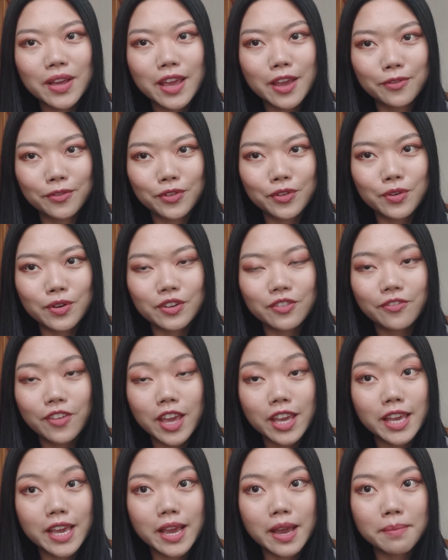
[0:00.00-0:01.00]
if you're
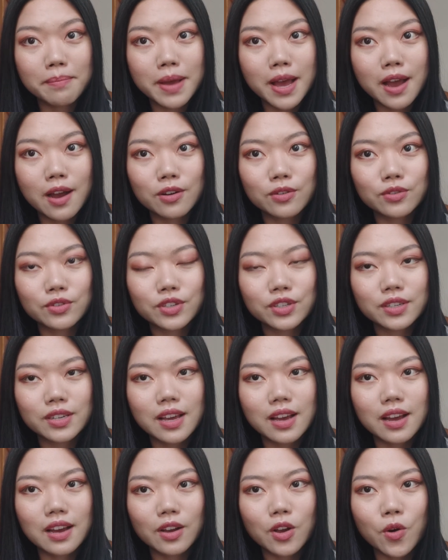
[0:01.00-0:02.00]
thinking about uh,